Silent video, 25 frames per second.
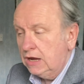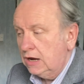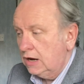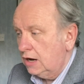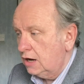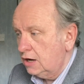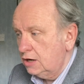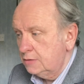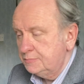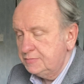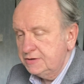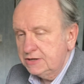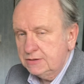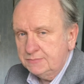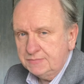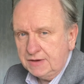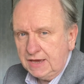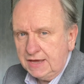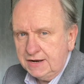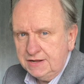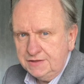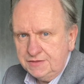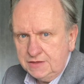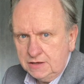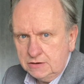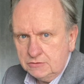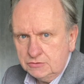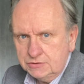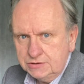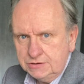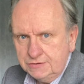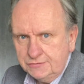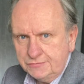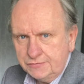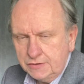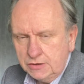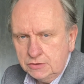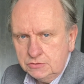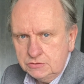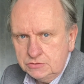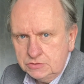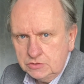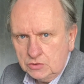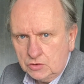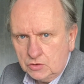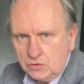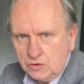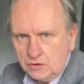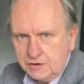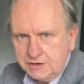Open up anything on your phone
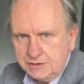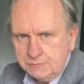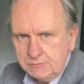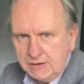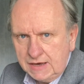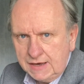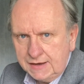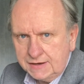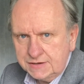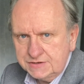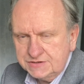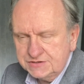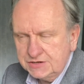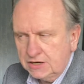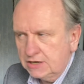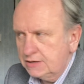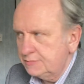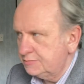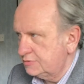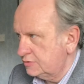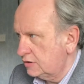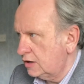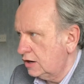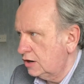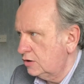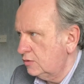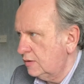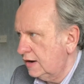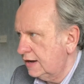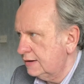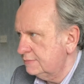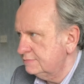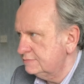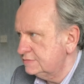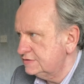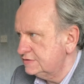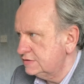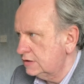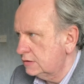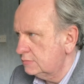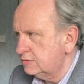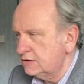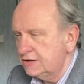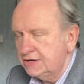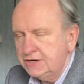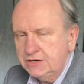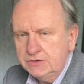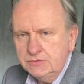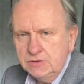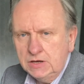or on your Mac, type
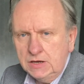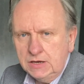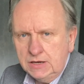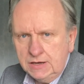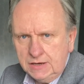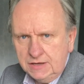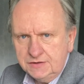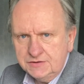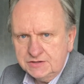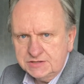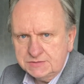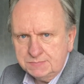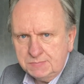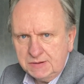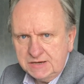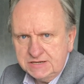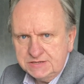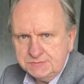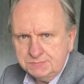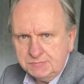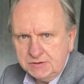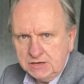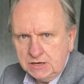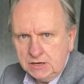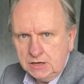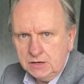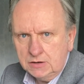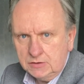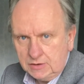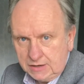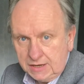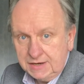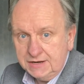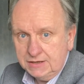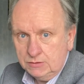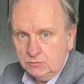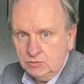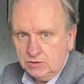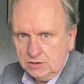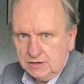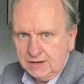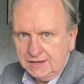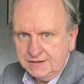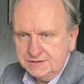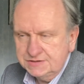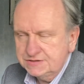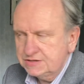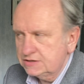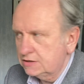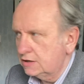OMW, hit the space bar and it will
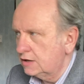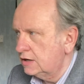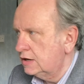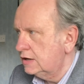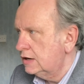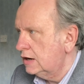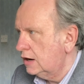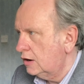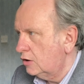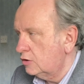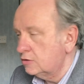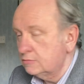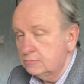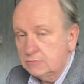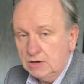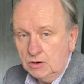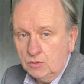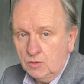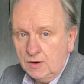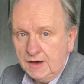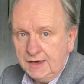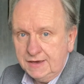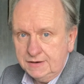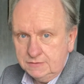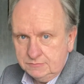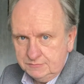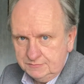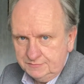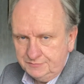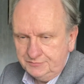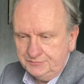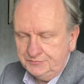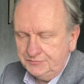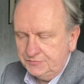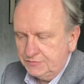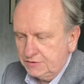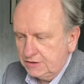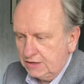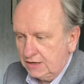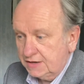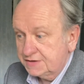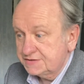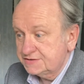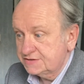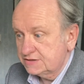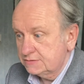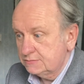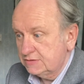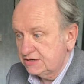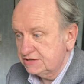enter On My Way.
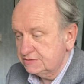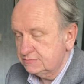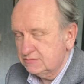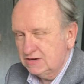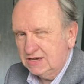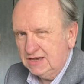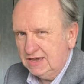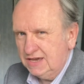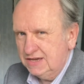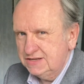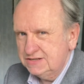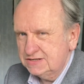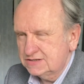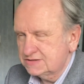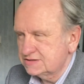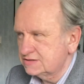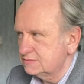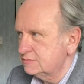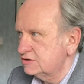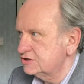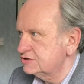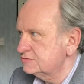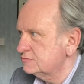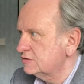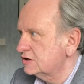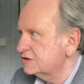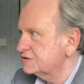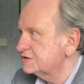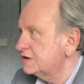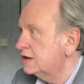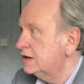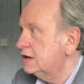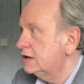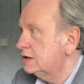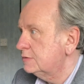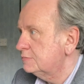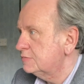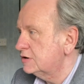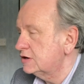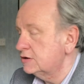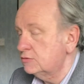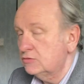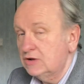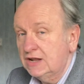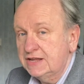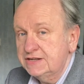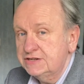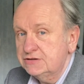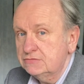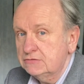Exclamation mark, I hate exclamation marks, but it will
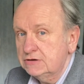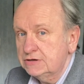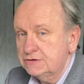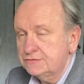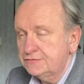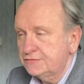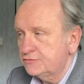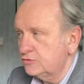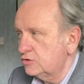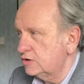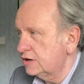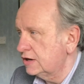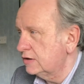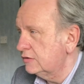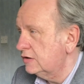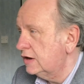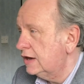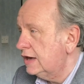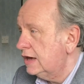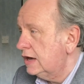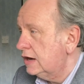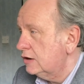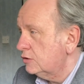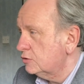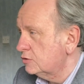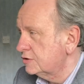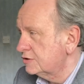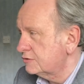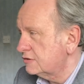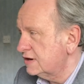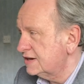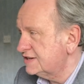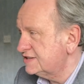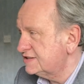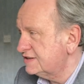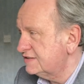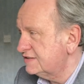enter it for you. All the rest of